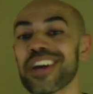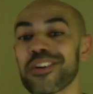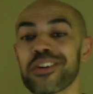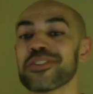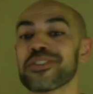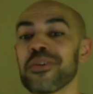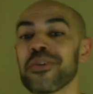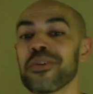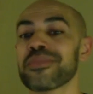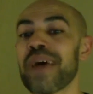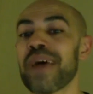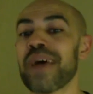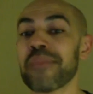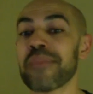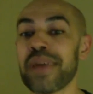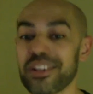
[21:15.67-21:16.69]
Chris Nolan's
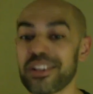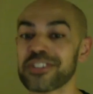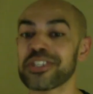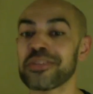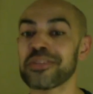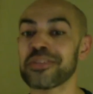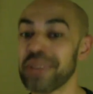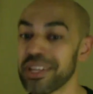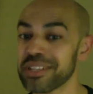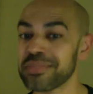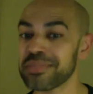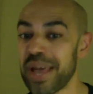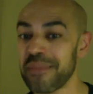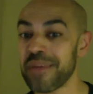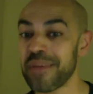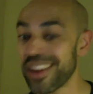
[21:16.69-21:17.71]
Batman, Christian Bale's
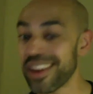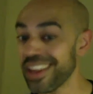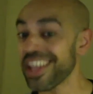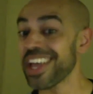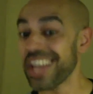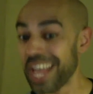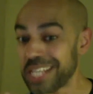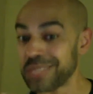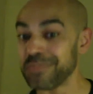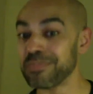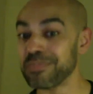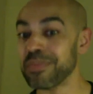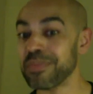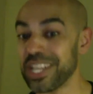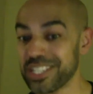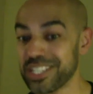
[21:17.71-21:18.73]
Batman is
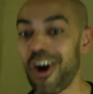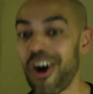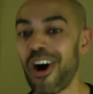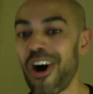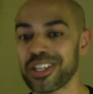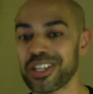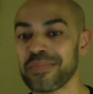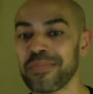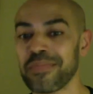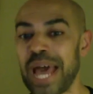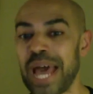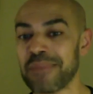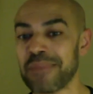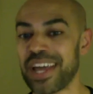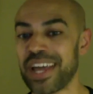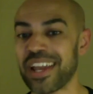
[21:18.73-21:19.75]
an awesome
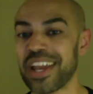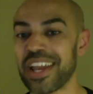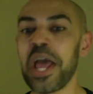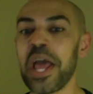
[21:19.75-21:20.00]
Batman,